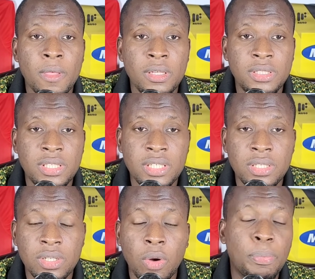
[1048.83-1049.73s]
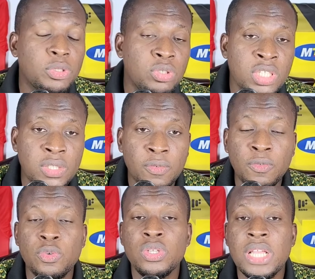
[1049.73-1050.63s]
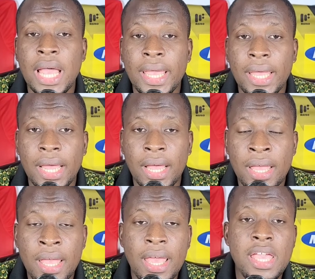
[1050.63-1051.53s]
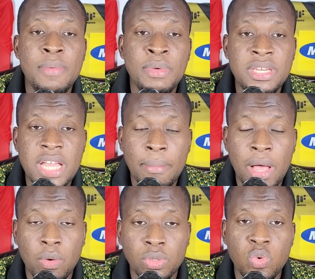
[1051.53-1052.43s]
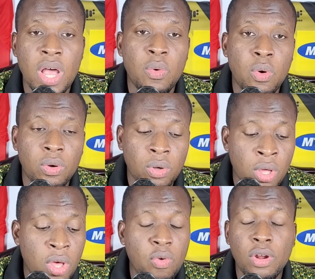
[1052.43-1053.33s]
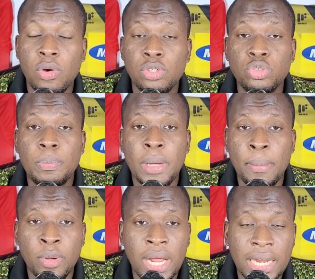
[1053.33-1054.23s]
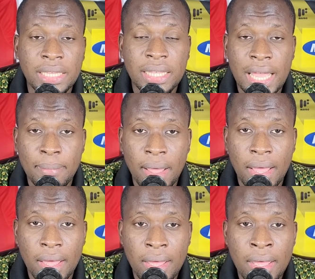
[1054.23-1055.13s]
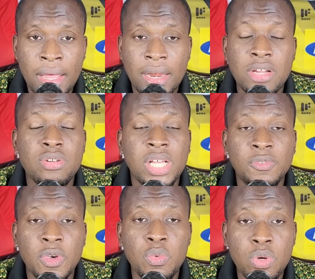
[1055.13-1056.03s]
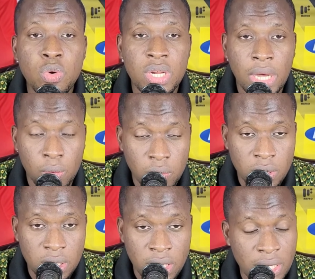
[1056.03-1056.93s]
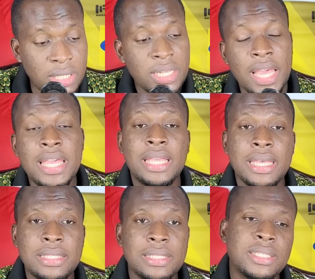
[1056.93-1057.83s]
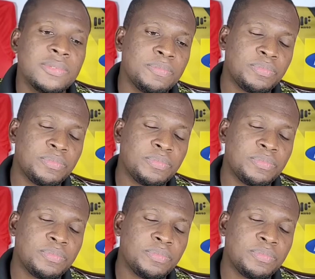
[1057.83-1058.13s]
Inti opportunity fufuru nya ya e media ma Kotoko ankono. Kotoko so pamon at the time not transfer window ni close. Into 8 cases.